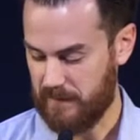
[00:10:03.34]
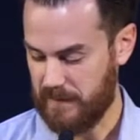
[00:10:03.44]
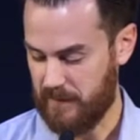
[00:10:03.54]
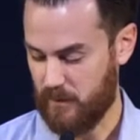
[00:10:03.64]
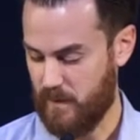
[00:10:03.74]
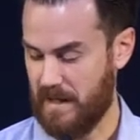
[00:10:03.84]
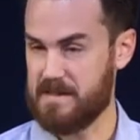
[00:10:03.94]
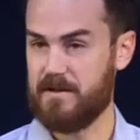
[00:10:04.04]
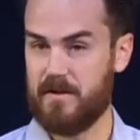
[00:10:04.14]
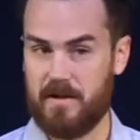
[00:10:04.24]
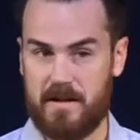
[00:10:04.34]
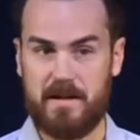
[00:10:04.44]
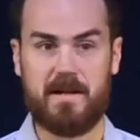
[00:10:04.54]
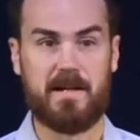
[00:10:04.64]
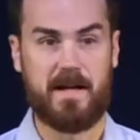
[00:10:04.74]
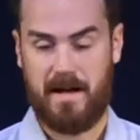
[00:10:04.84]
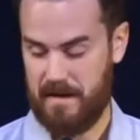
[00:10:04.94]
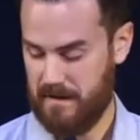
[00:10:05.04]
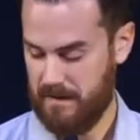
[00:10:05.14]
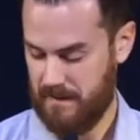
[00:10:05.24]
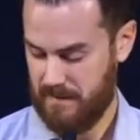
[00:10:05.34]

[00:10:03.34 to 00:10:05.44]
through Macedonia and Achaia,